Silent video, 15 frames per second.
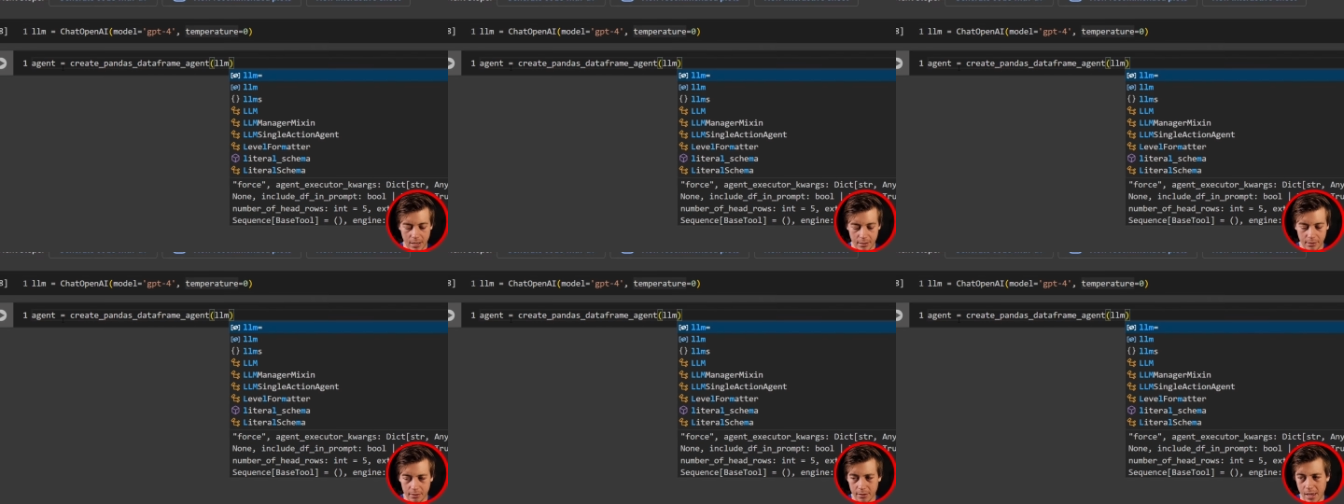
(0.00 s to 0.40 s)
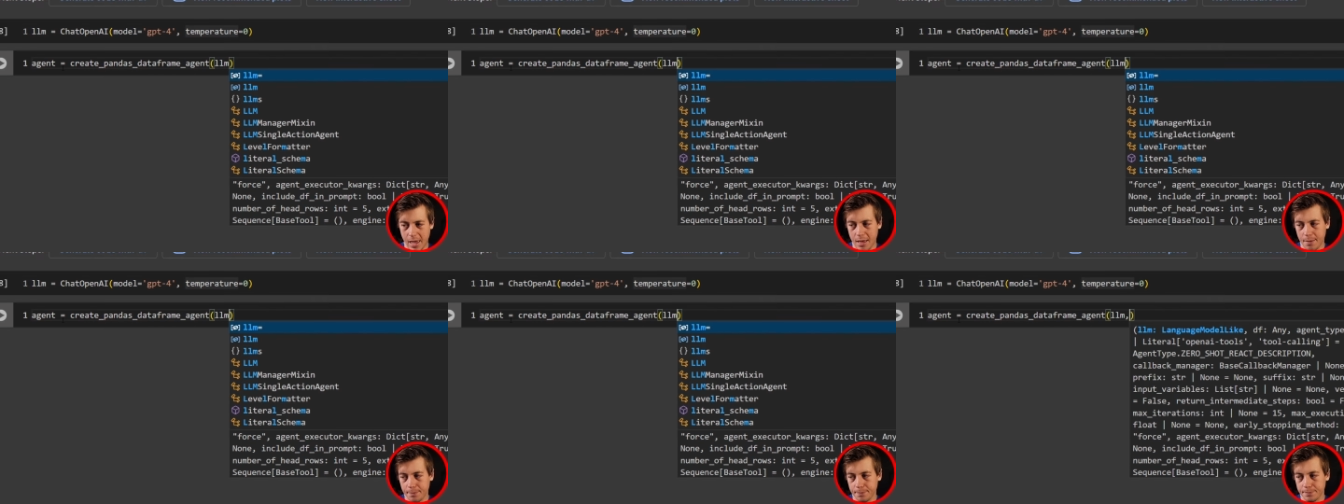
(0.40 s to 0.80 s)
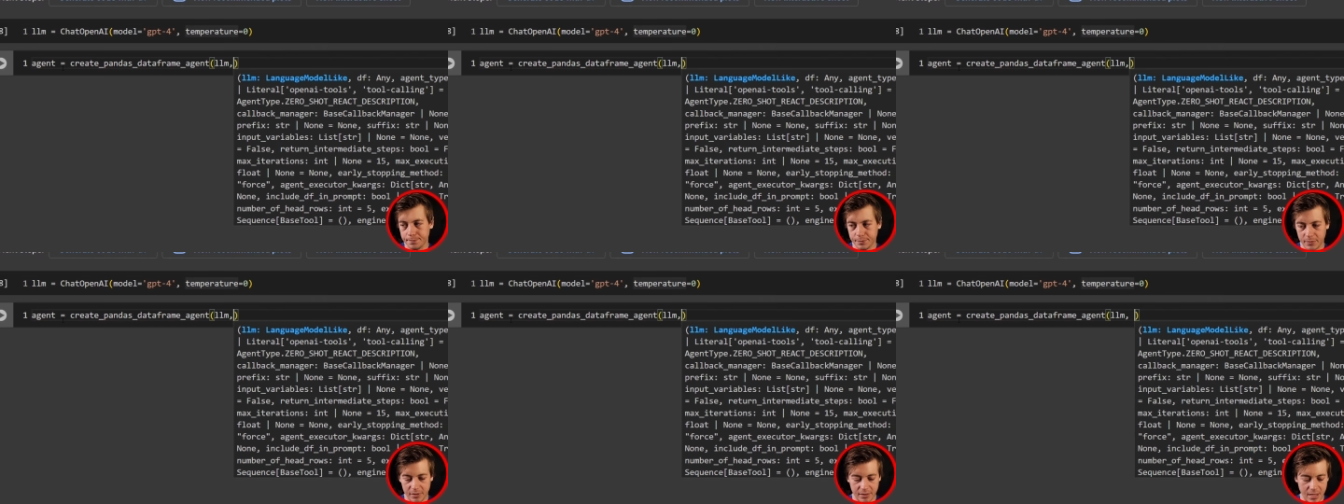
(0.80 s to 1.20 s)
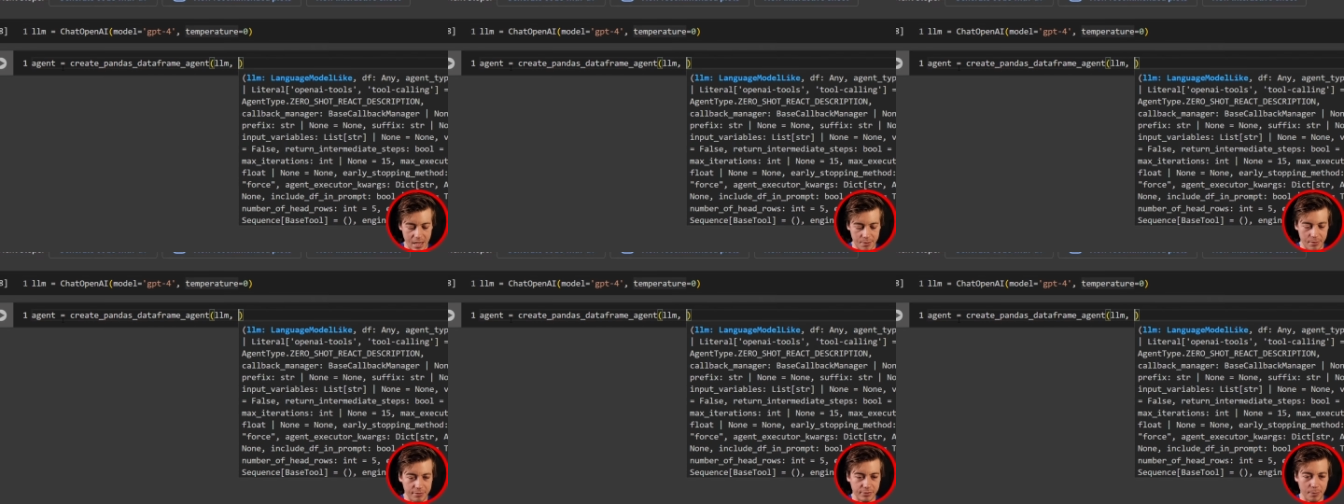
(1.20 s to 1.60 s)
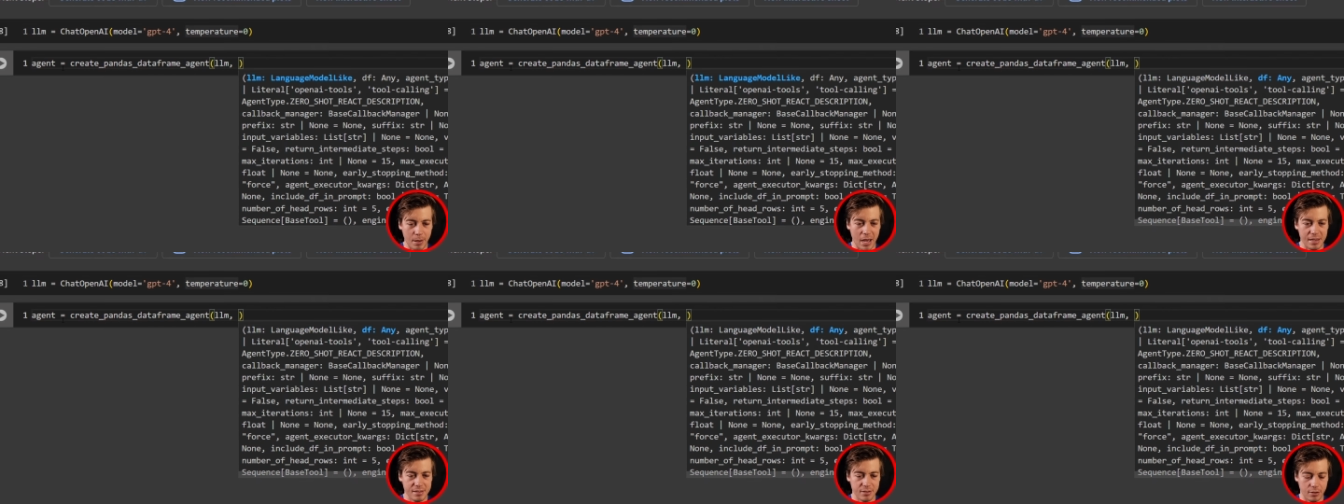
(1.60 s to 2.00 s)
LLM, then we have to
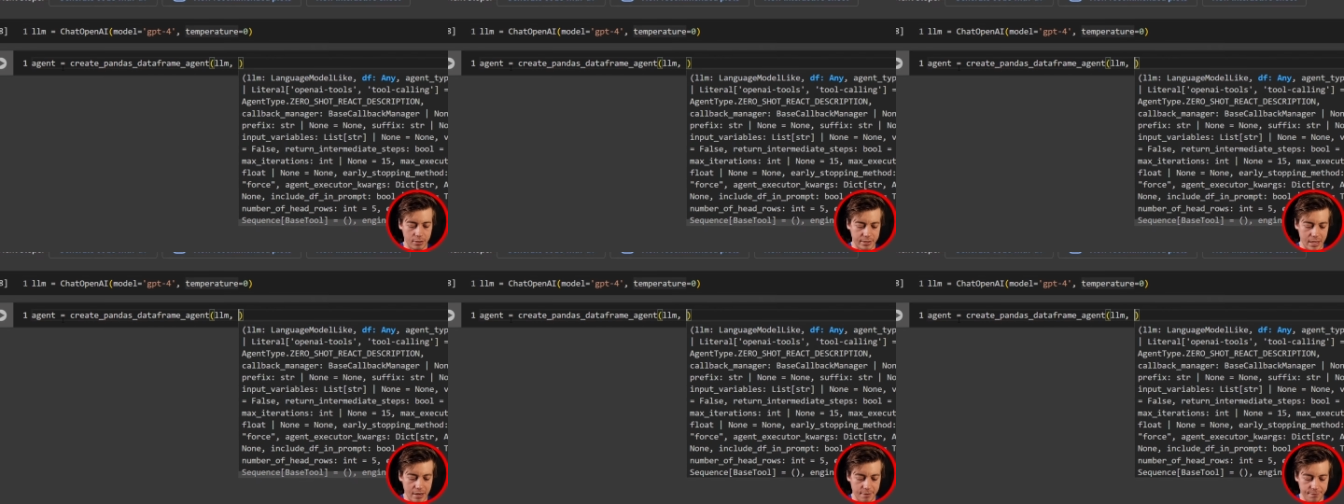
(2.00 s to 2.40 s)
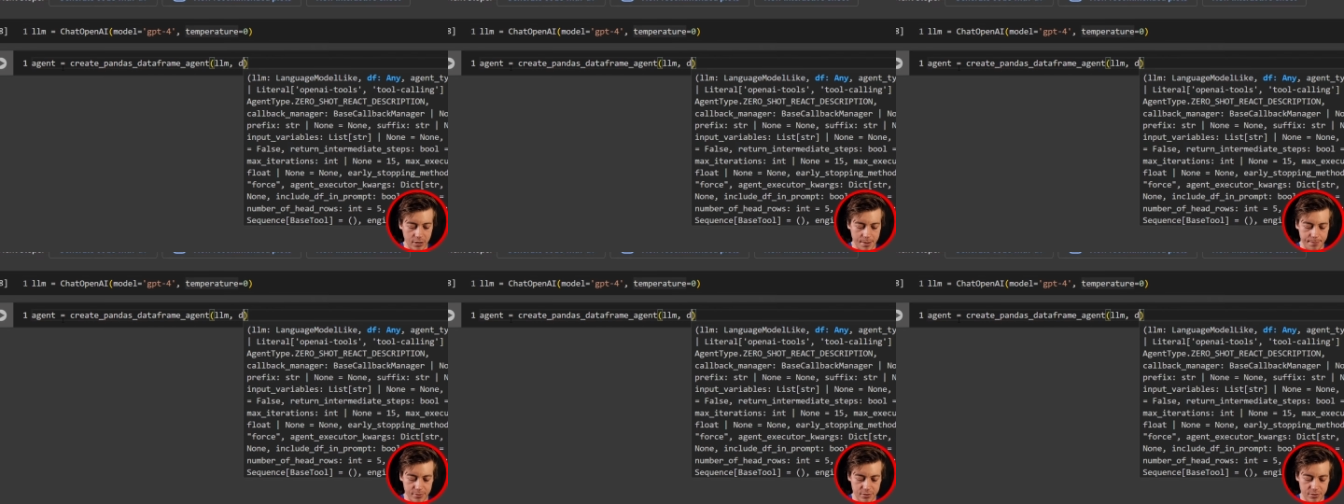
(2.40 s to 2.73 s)
pass in our data frame.